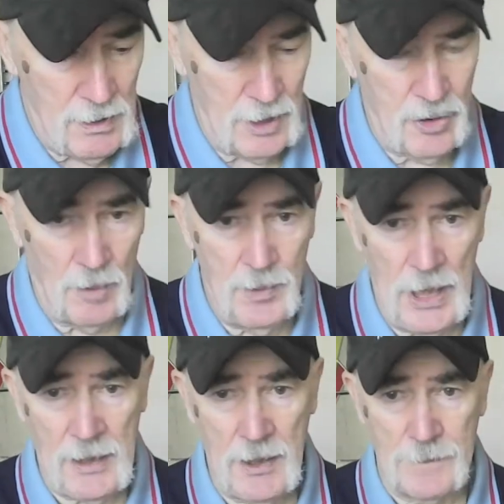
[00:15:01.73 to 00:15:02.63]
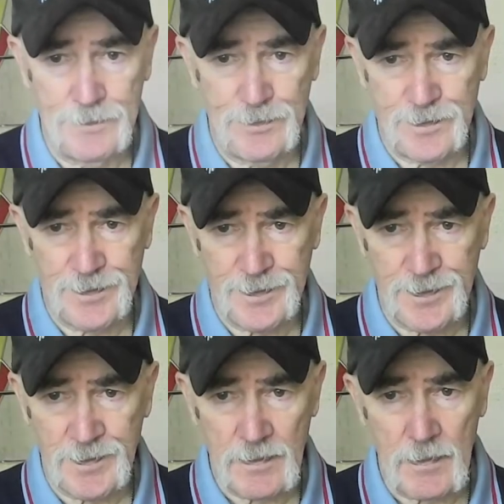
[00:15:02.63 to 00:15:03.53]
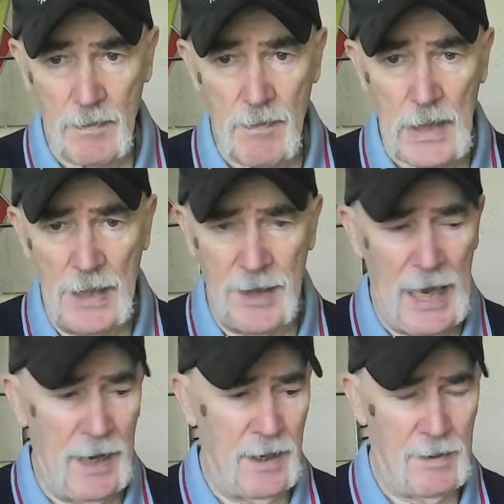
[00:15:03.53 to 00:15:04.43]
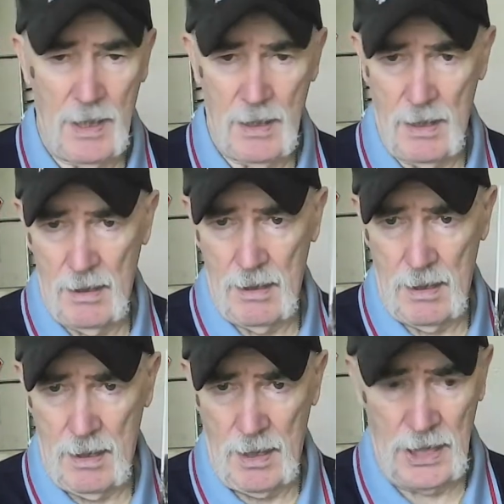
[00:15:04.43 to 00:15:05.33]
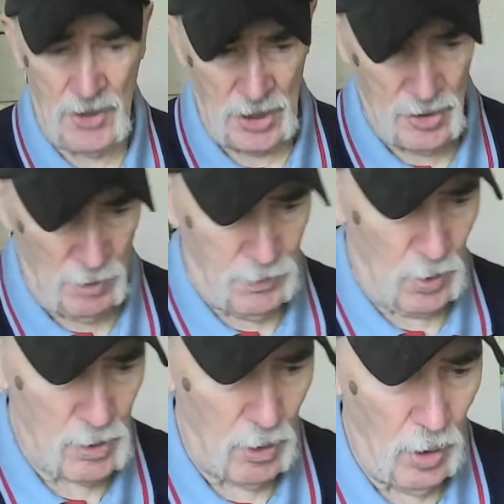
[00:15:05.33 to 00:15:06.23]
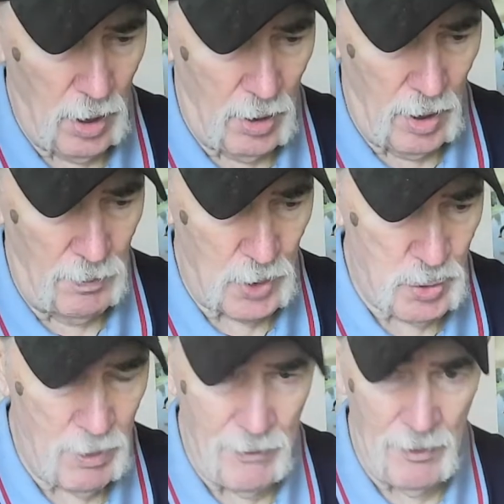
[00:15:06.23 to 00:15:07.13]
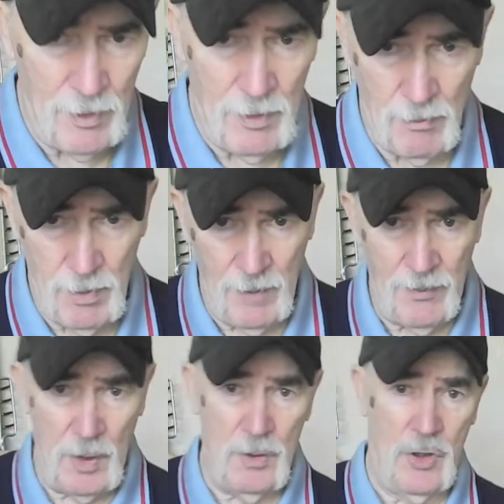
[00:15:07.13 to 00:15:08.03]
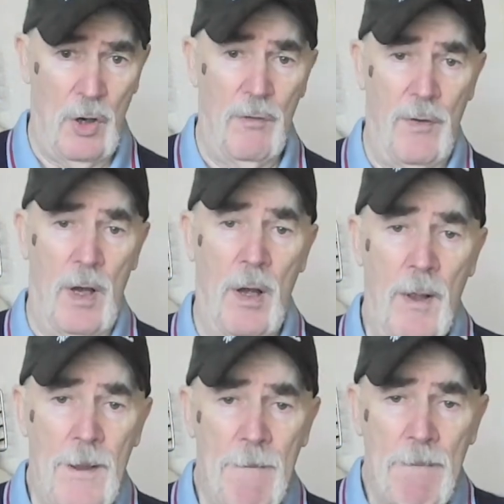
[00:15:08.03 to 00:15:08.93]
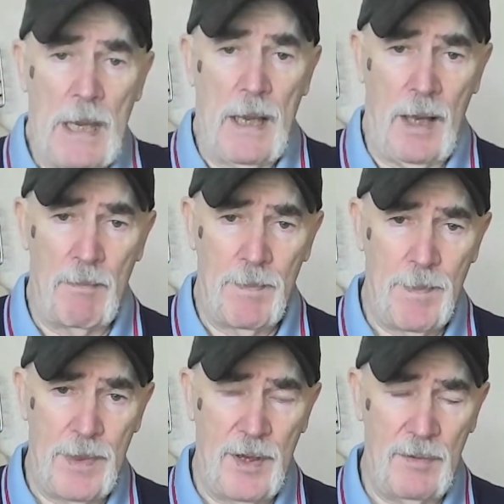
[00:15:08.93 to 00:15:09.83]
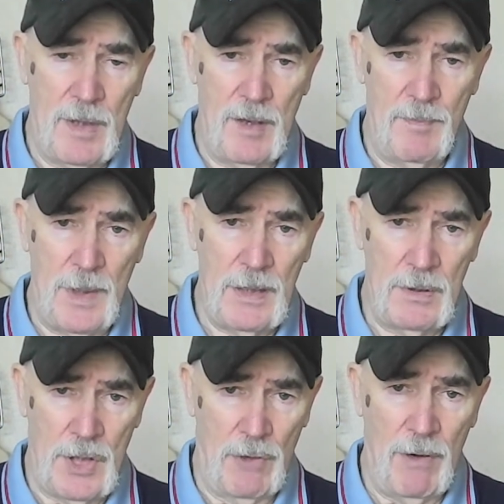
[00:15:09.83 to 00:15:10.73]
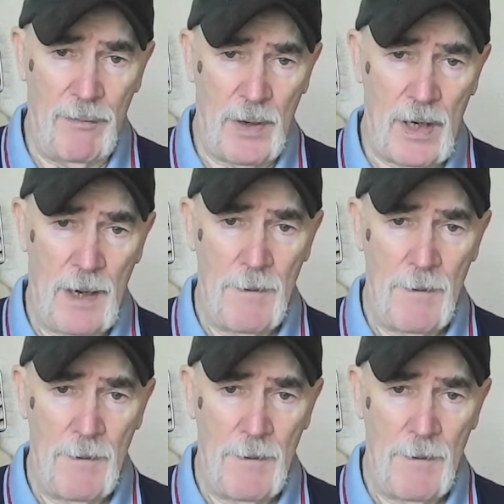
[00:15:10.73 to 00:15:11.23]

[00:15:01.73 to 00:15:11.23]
the subject, then this is the book. All the books reviewed so far, they've been terrific.